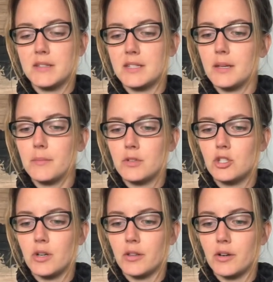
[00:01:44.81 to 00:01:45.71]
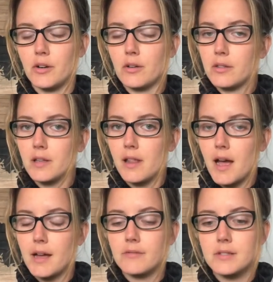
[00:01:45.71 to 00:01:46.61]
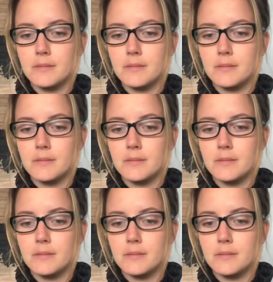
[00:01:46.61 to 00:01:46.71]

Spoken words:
him during their earthly lives.